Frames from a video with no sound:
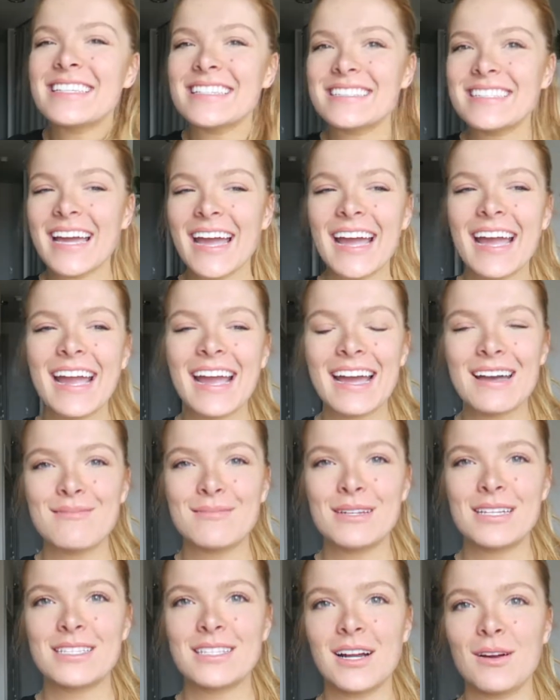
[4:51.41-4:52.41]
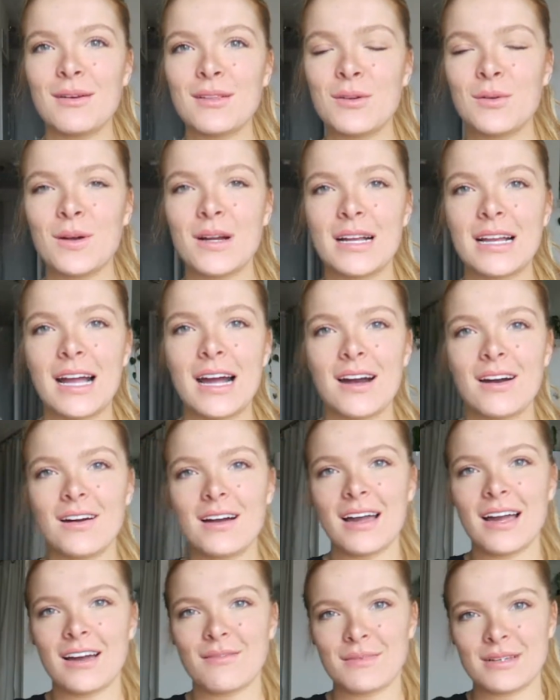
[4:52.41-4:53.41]
Today I'm gonna start with a
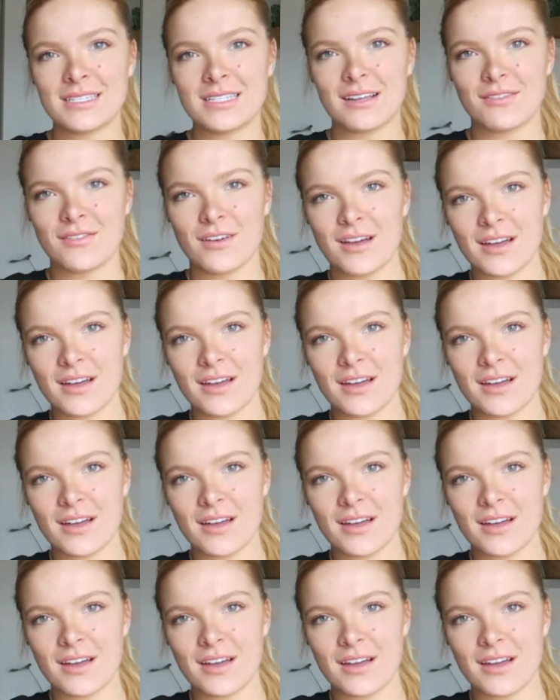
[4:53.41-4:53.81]
workout. I have my stuff